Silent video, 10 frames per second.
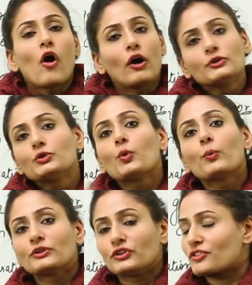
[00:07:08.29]
or you
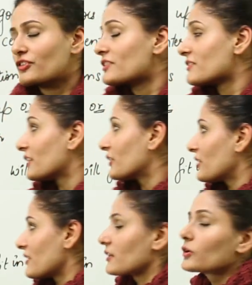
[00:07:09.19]
would just consider
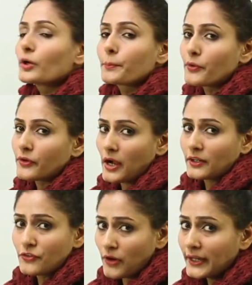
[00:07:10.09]
it as a good
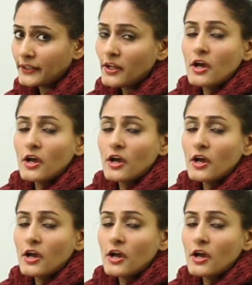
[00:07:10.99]
product, right?